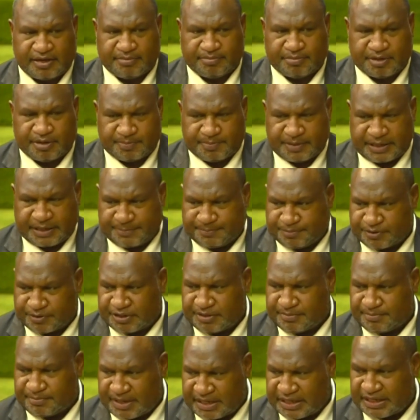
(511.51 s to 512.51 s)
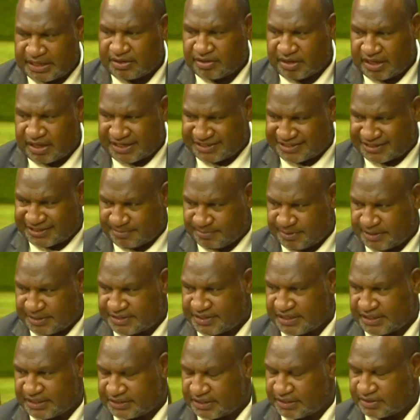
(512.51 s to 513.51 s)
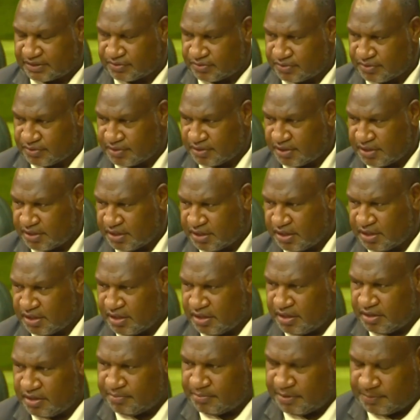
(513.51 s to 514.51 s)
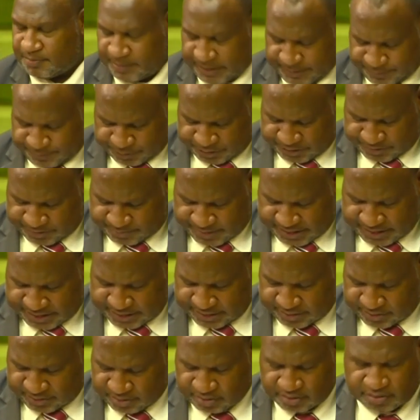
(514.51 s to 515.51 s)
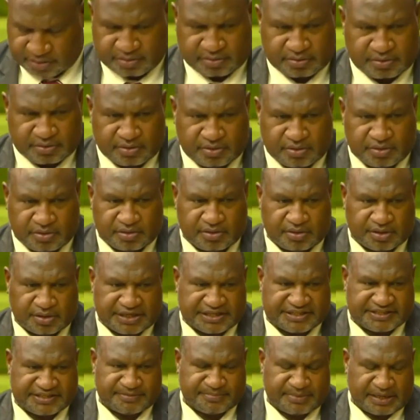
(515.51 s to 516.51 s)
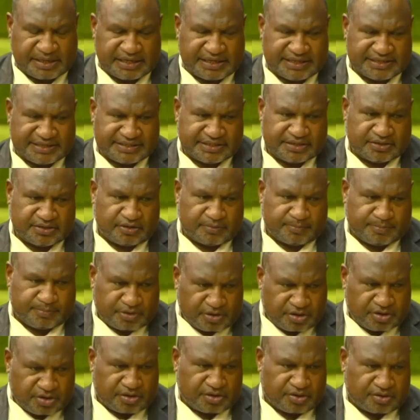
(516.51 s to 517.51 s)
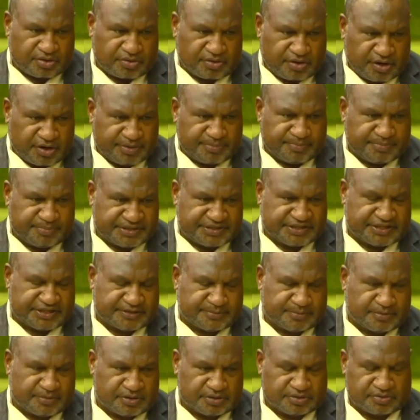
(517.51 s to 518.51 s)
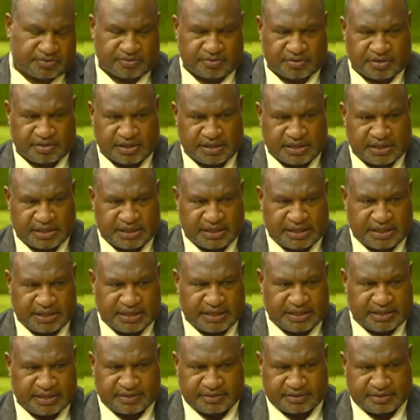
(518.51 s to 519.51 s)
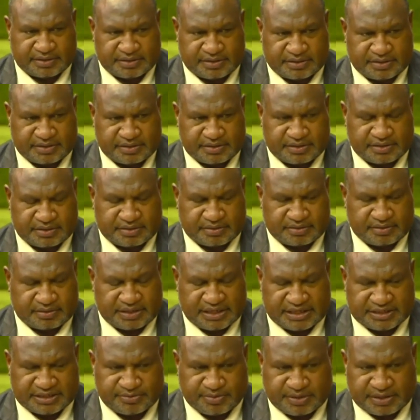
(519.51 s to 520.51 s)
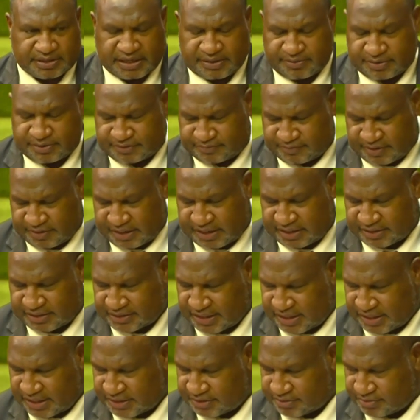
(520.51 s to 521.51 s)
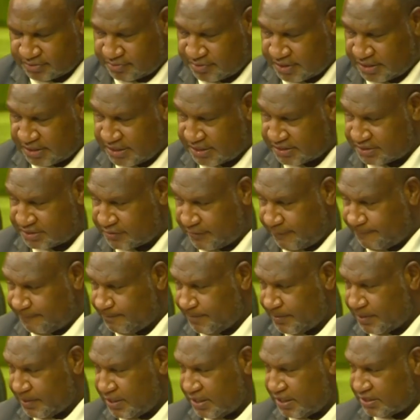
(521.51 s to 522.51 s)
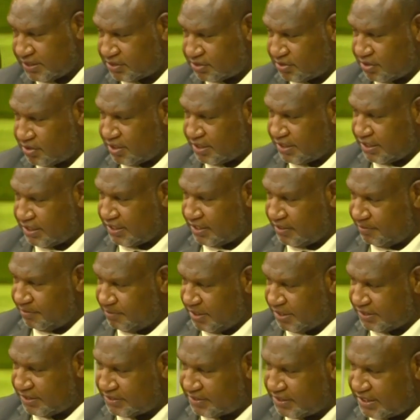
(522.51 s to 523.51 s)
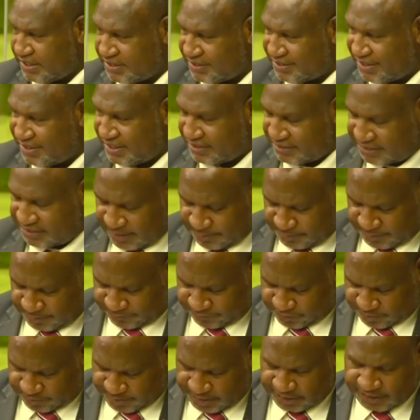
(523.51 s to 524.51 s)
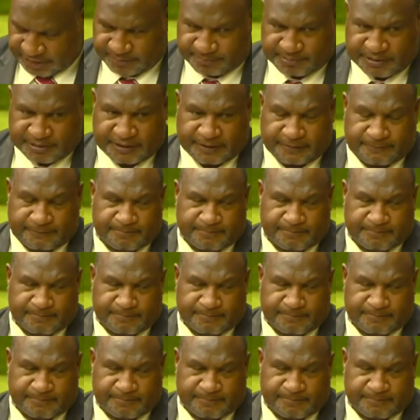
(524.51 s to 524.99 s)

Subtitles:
Maybe I put in money lo SME sector too. Maybe I put in money long all lo kisi money easy lo borrow lo growing business lo too. And last week I was very encouraged to read a story that emerged as an example from NDB.